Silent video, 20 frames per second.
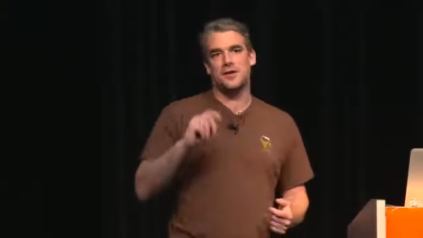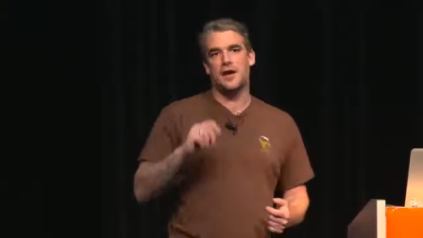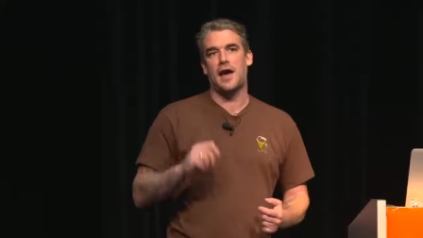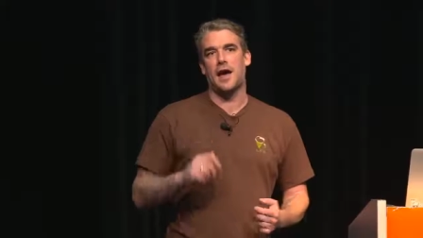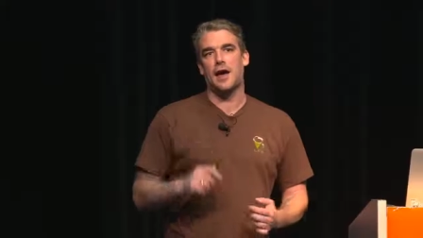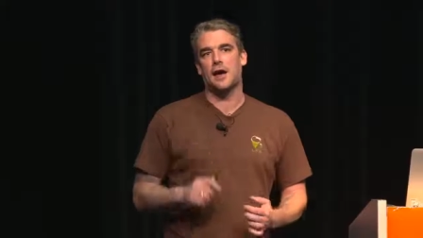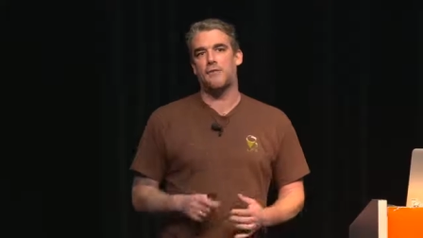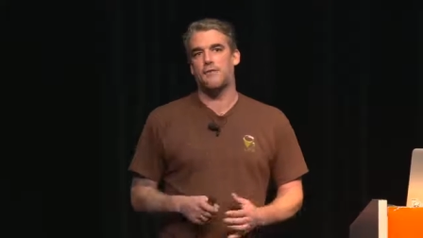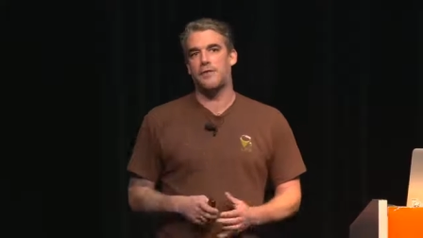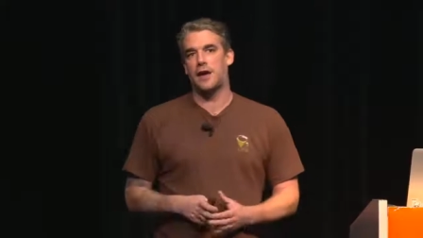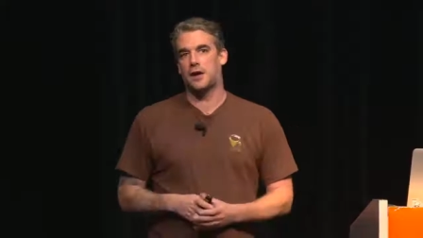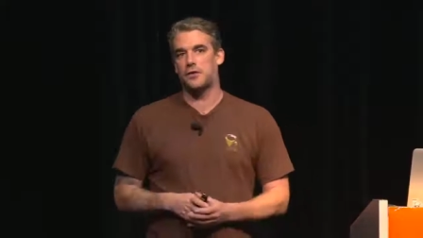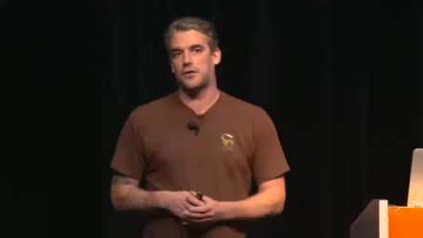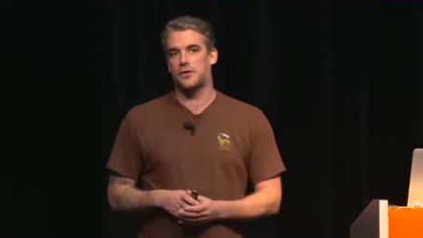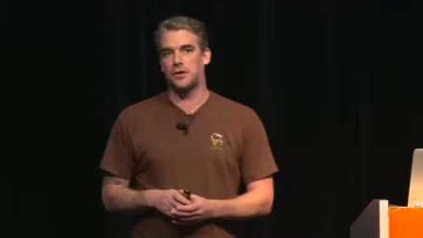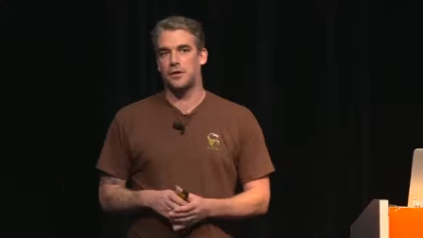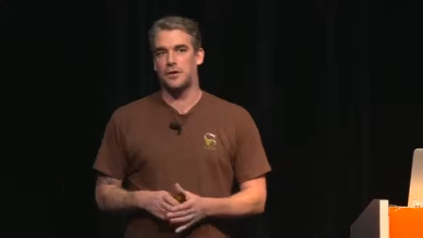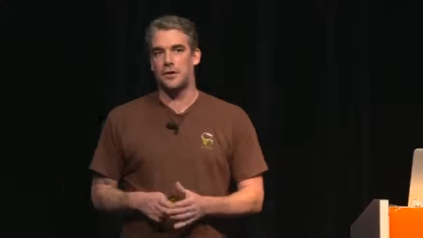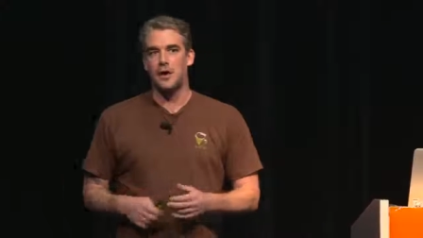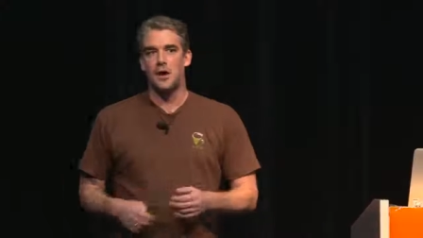attack
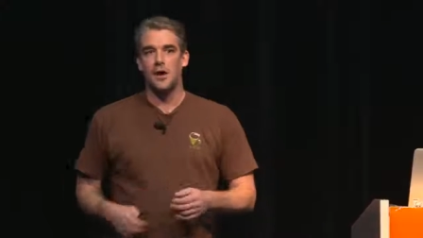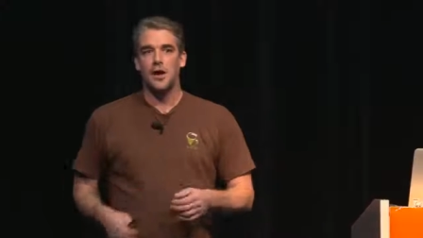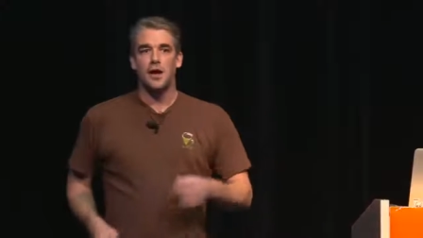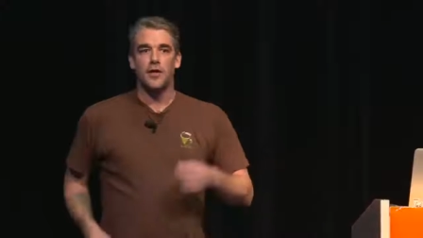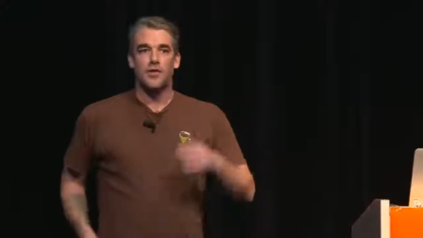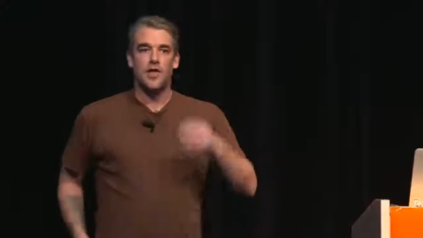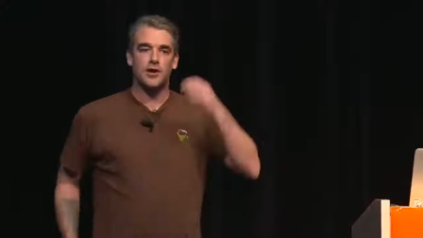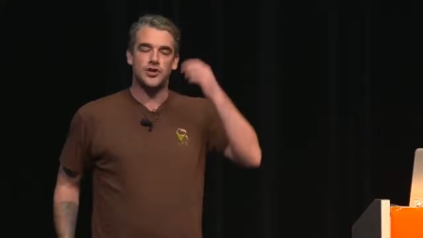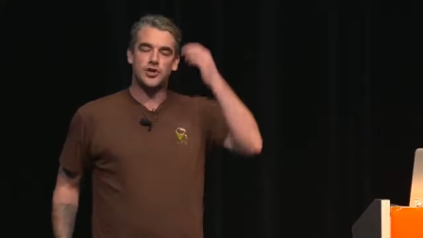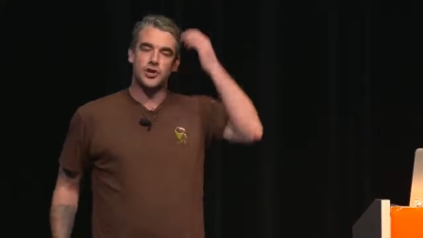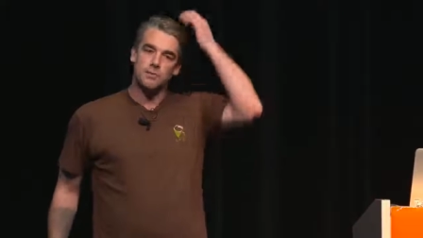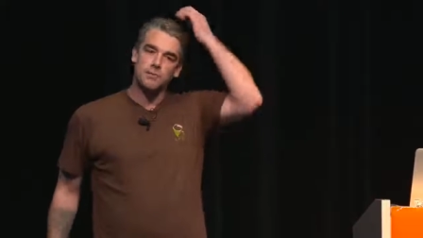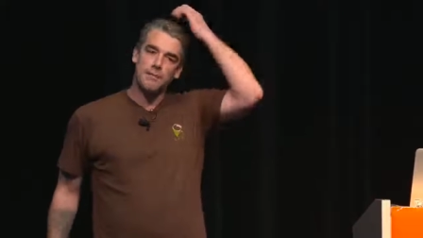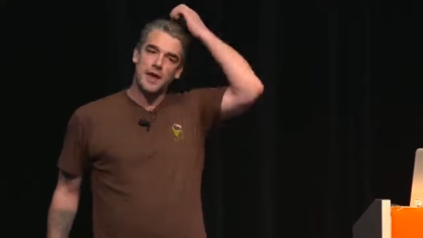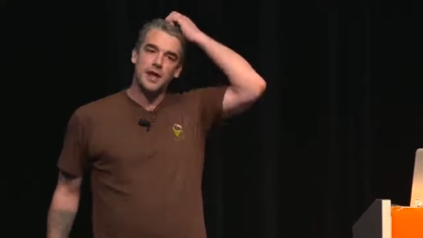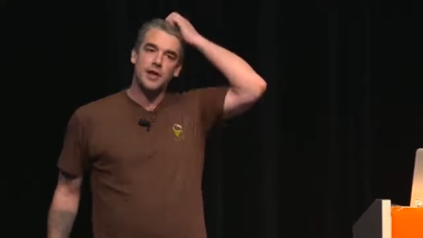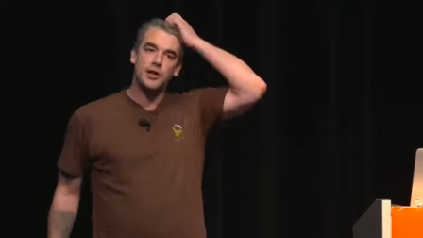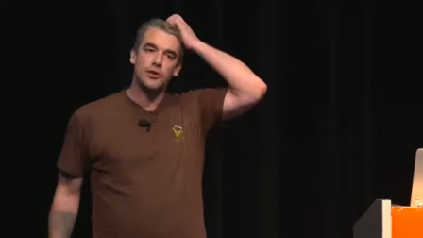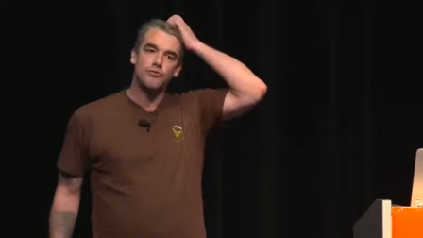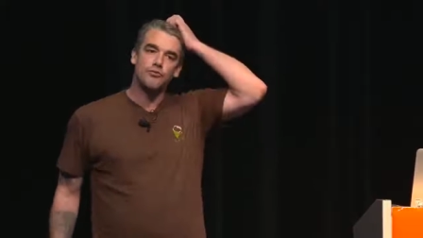vector that should
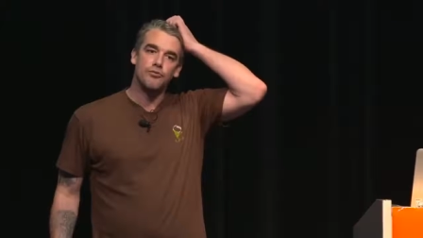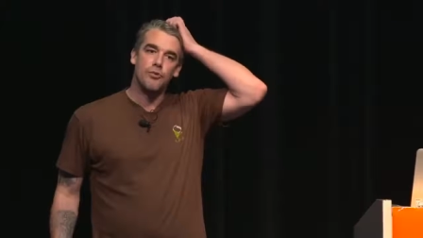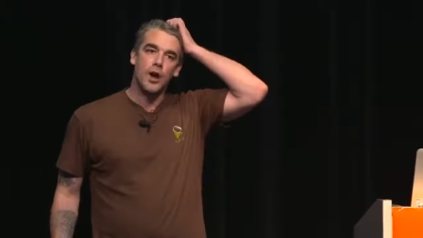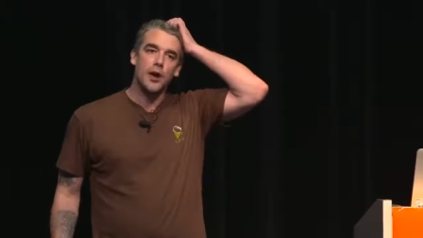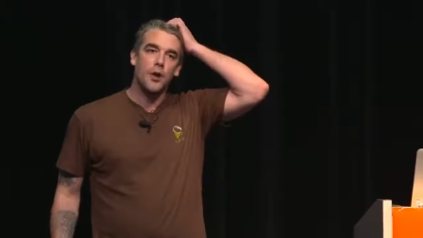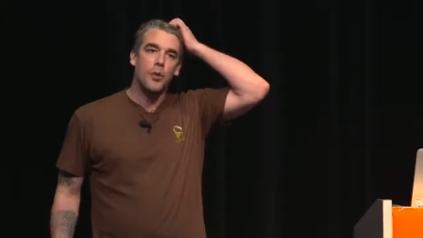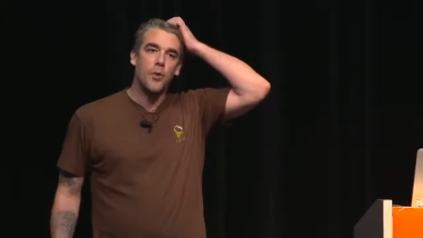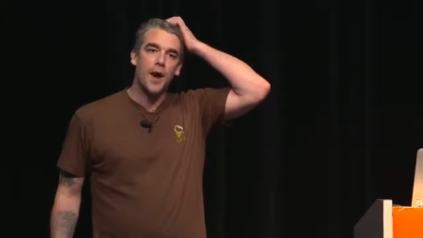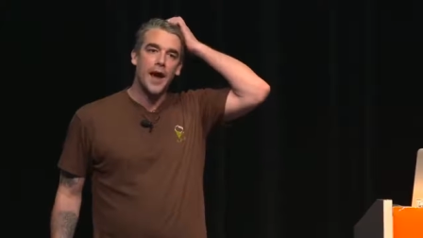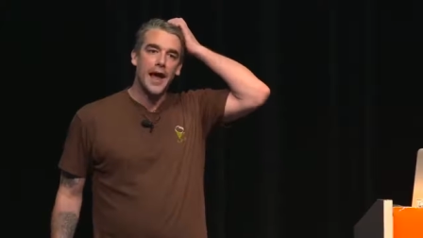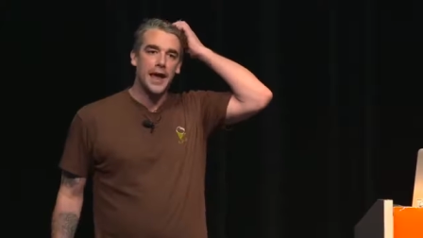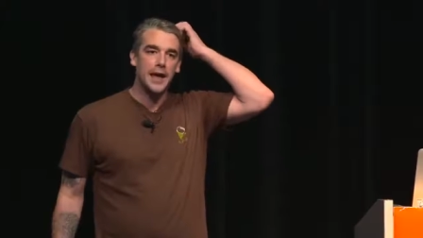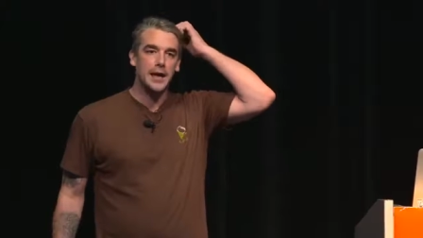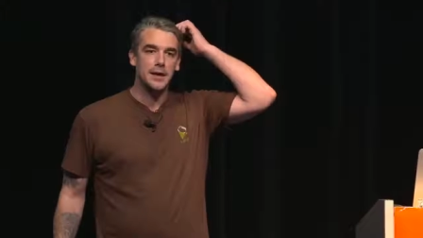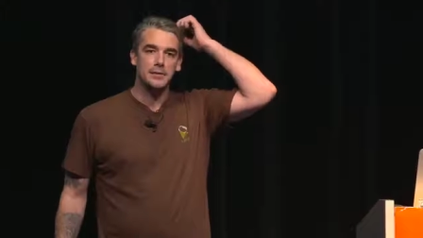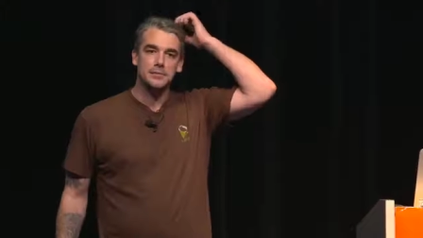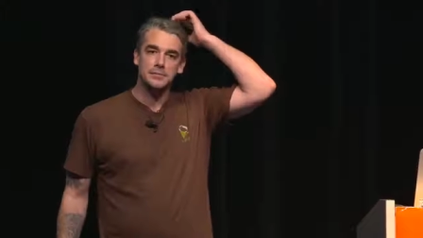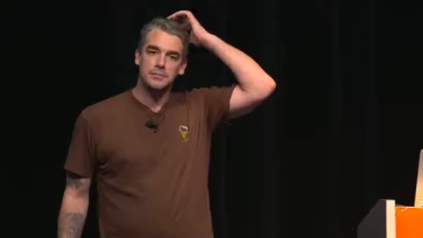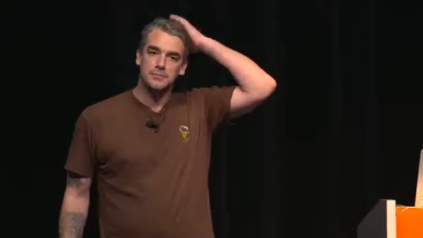make you run away.